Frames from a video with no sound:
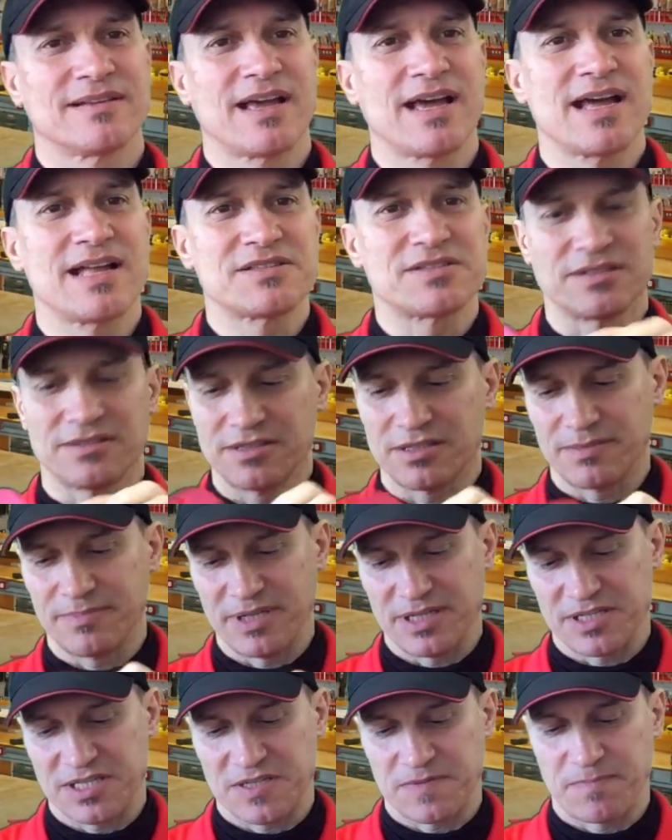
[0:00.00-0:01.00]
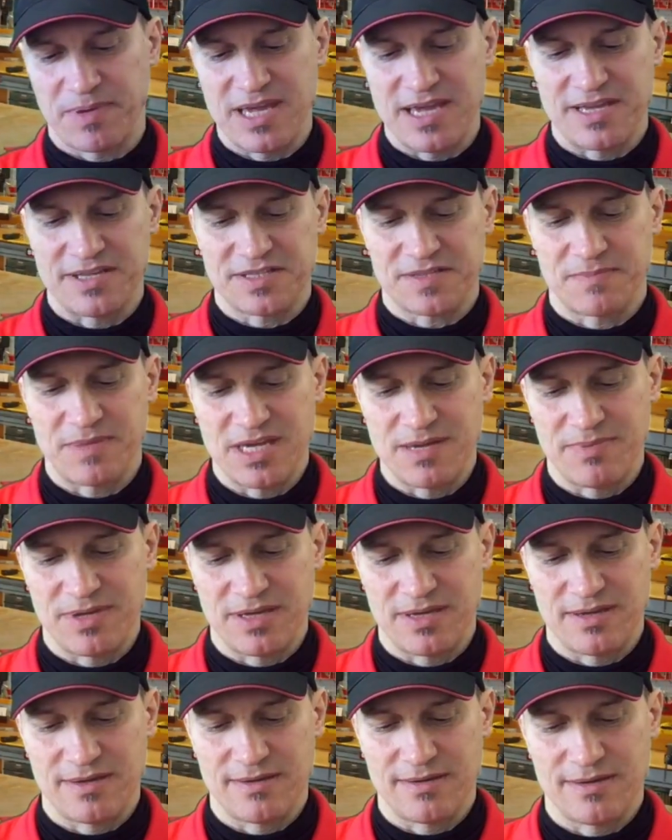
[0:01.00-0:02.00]
adds a little bit of space,
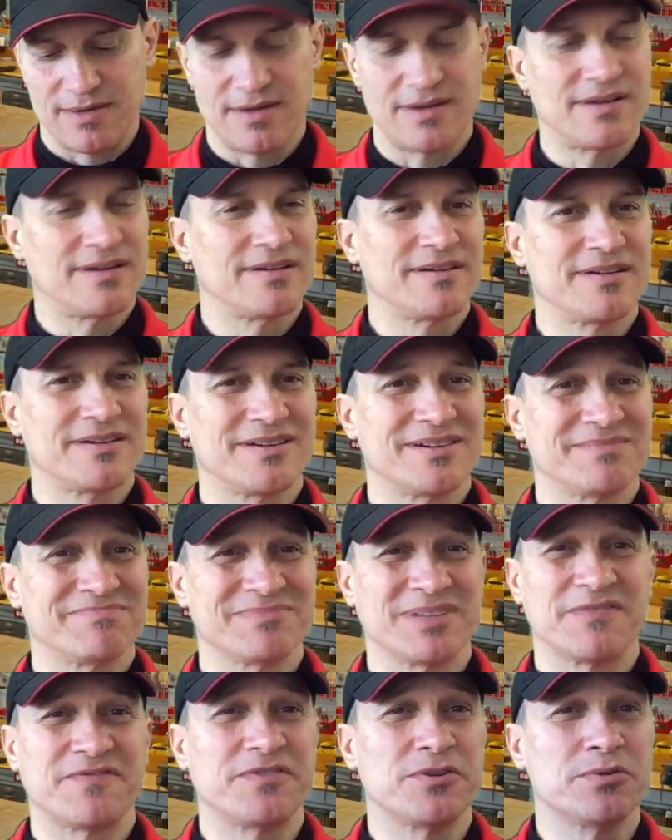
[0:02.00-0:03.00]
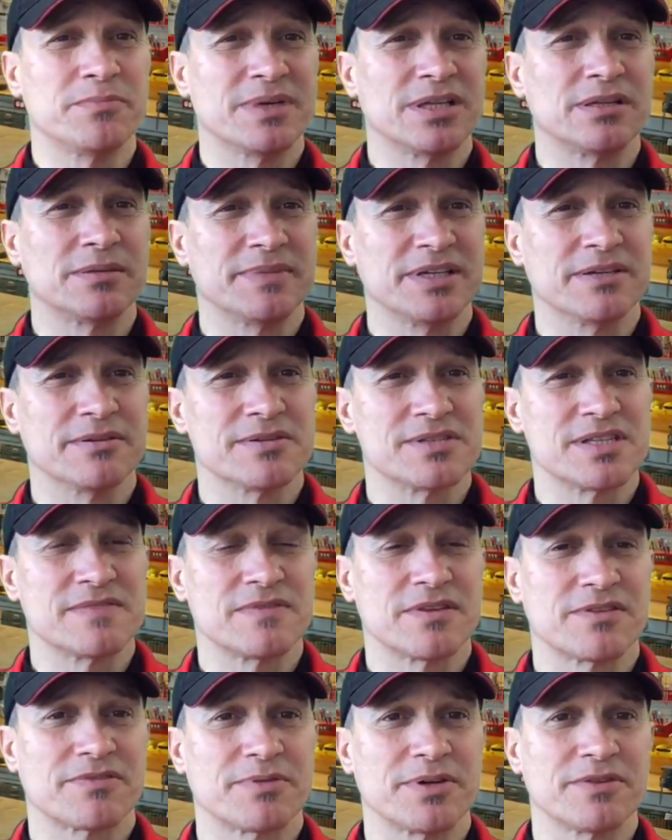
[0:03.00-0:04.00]
maybe a few millimeters,
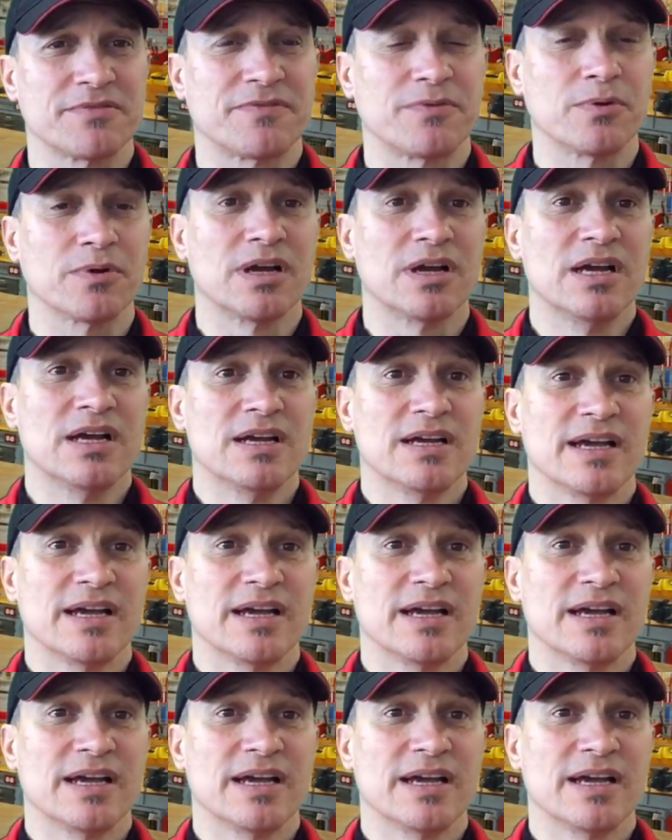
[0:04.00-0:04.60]
even a 3 or 4.